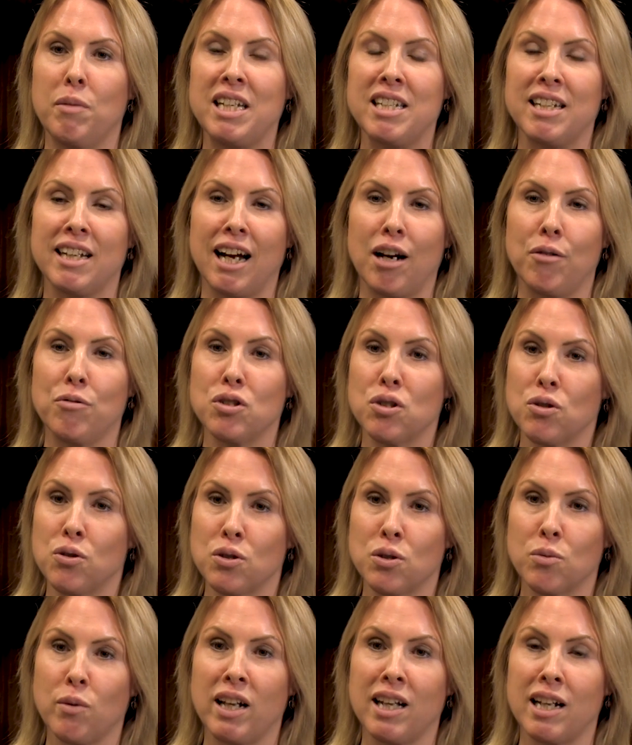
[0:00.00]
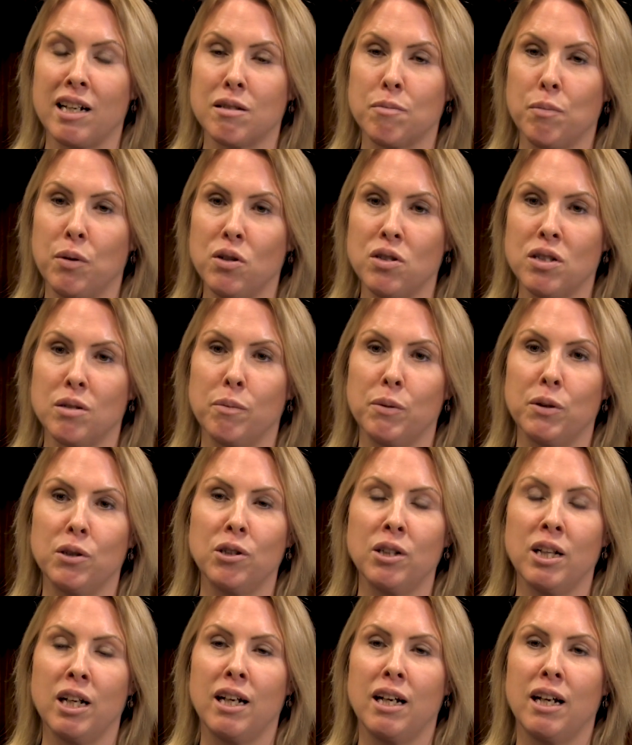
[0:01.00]
meeting outdoors where that's
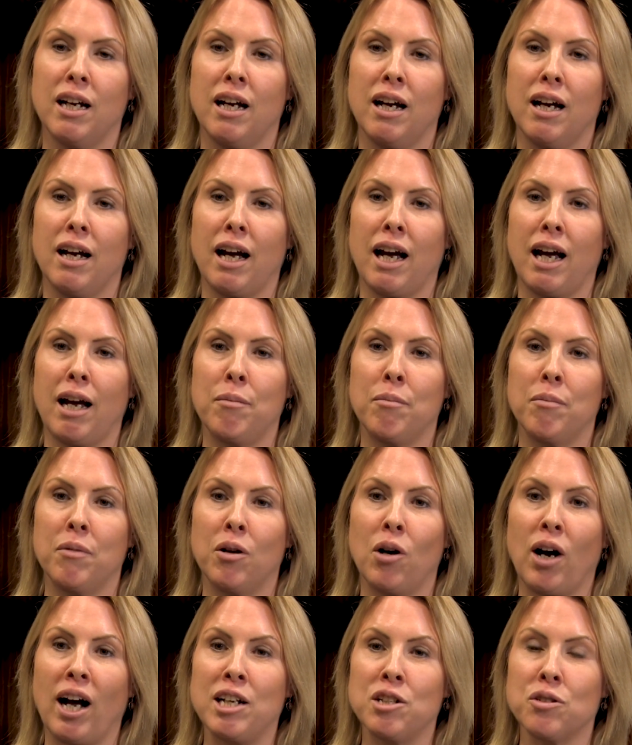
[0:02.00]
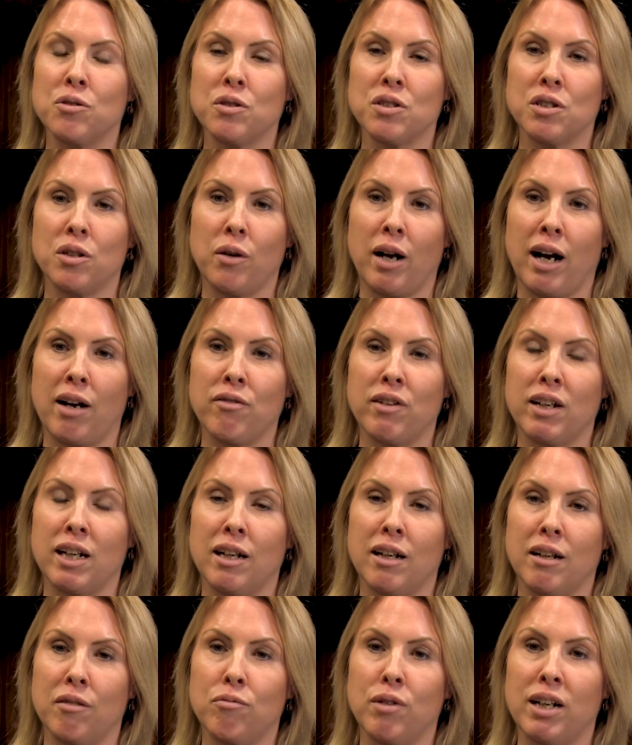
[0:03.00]
possible, um, and also
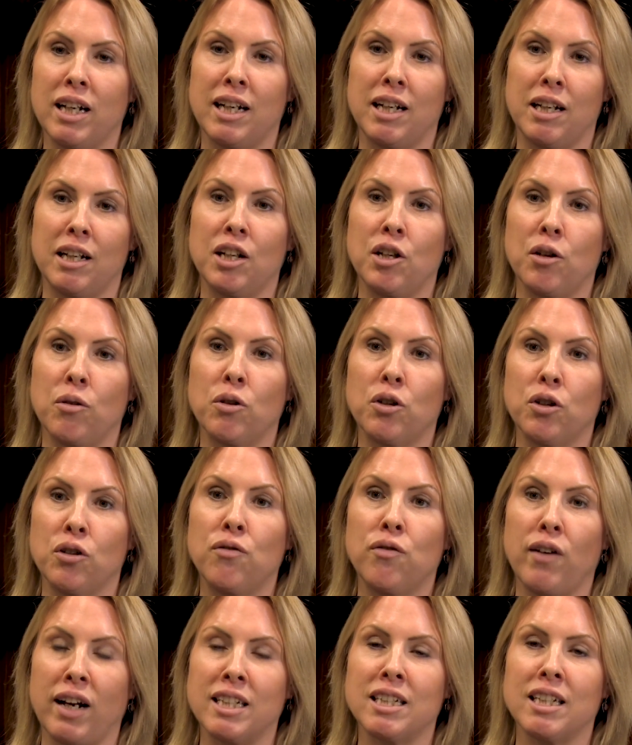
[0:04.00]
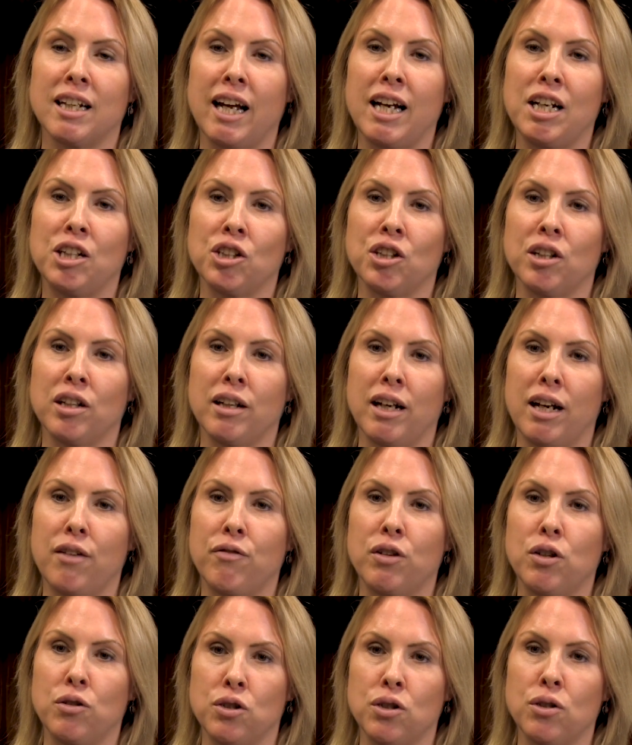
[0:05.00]
having really, you know, good ventilation
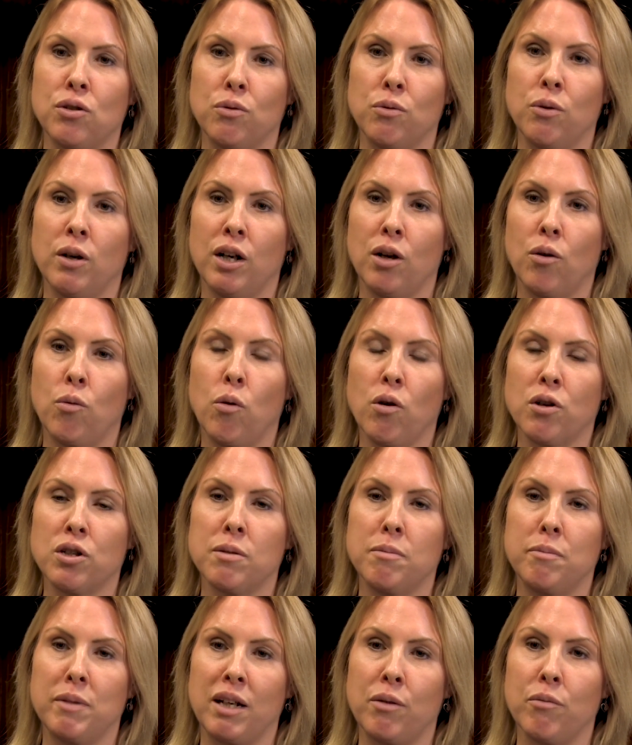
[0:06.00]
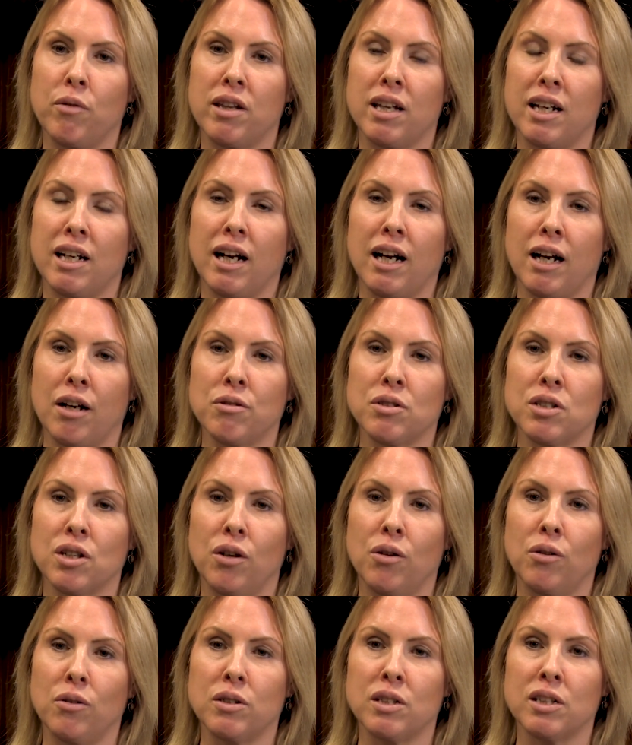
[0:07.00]
if you do want to meet within a
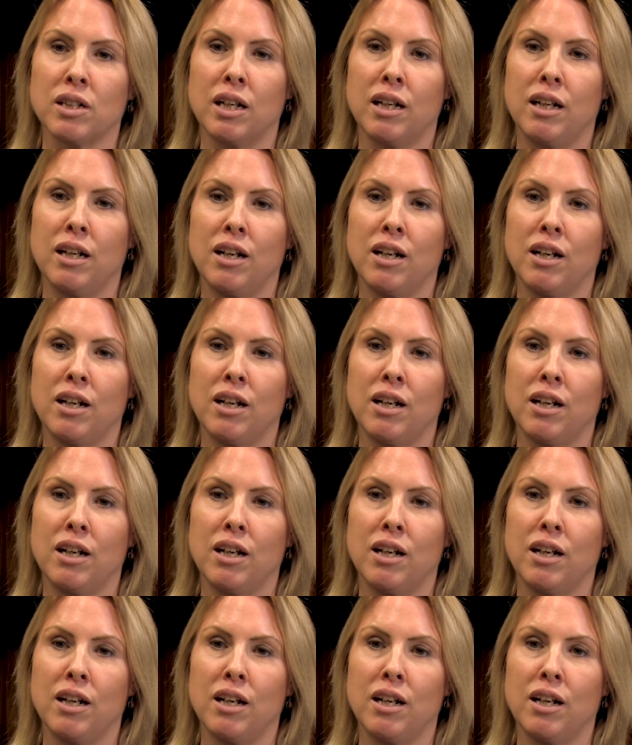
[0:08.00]
household.